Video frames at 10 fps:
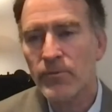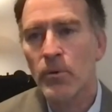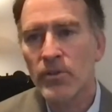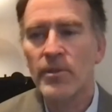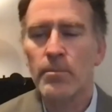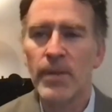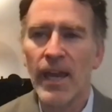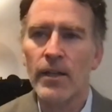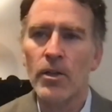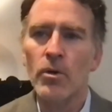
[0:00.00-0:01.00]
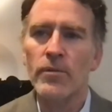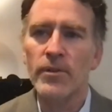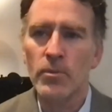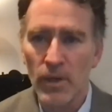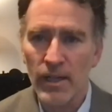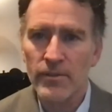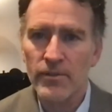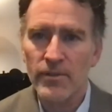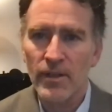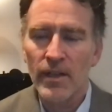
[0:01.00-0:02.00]
course, a battle over
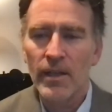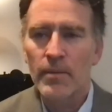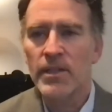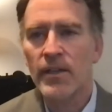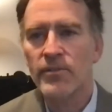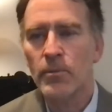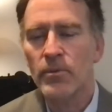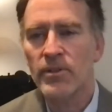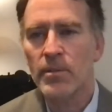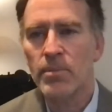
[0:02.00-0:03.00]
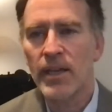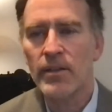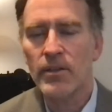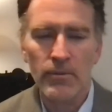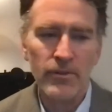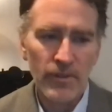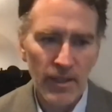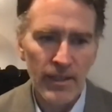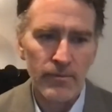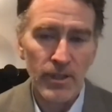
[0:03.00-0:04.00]
race because it was a debate over
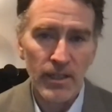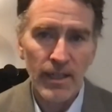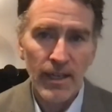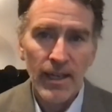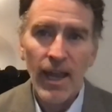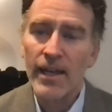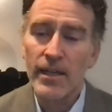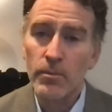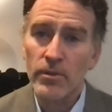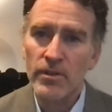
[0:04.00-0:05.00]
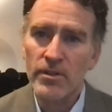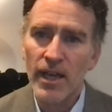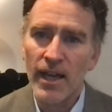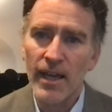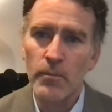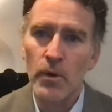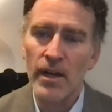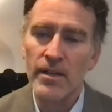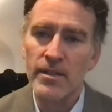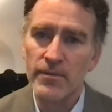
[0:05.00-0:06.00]
slavery and it was a time
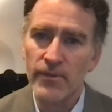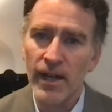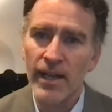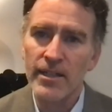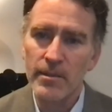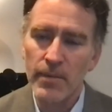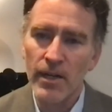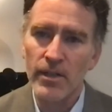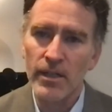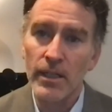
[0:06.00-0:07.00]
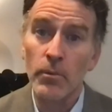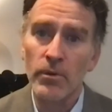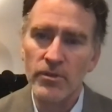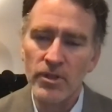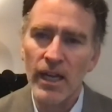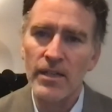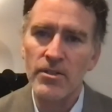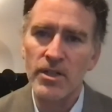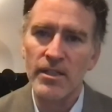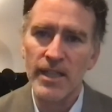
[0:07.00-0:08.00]
when a divided America was
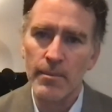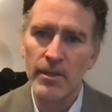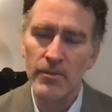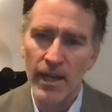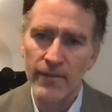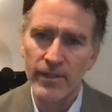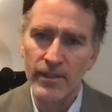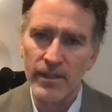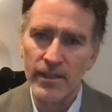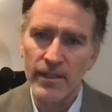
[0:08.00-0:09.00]
changing demographically.